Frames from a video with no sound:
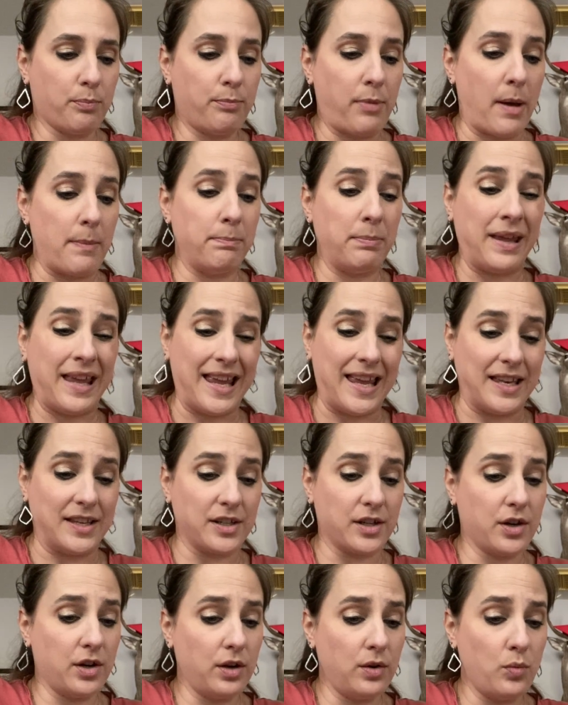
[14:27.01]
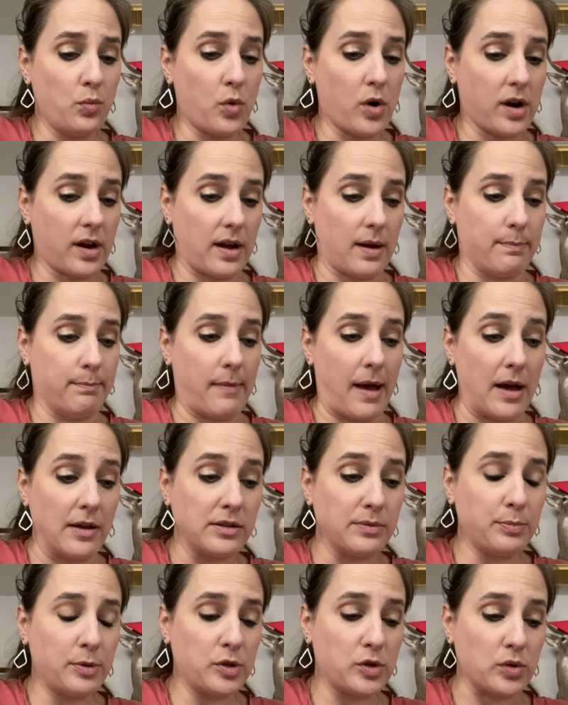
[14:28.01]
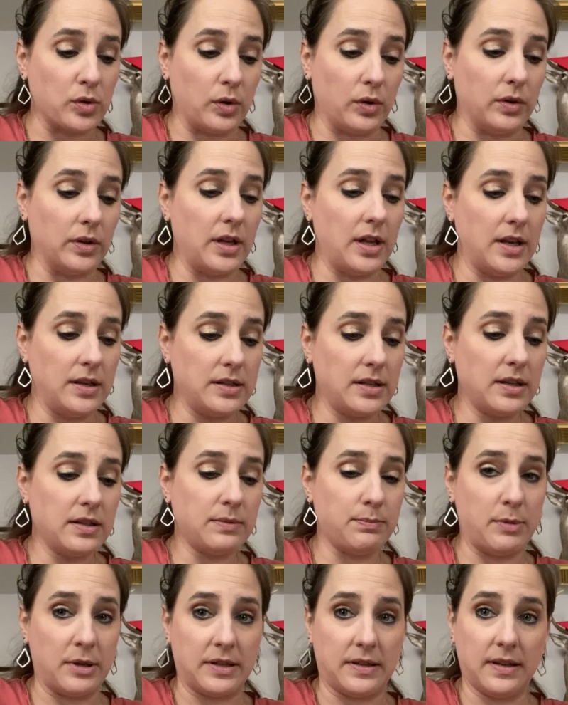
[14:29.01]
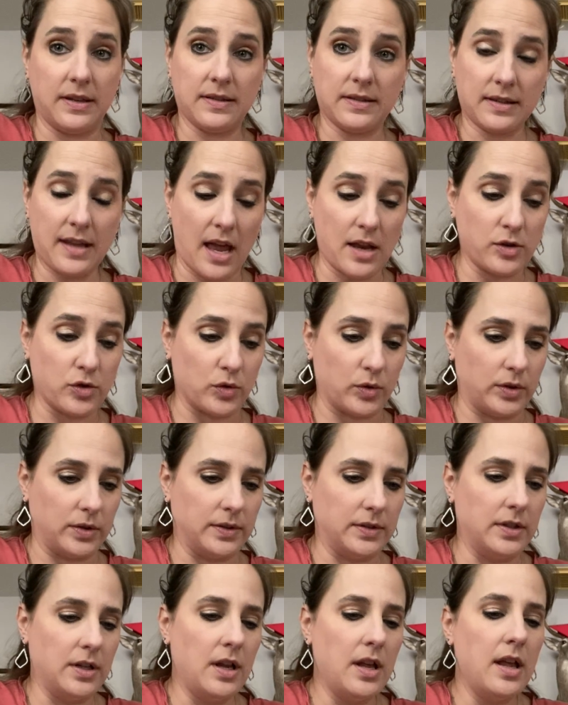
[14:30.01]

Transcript: but Pete couldn't work a mouse patrol into his busy schedule.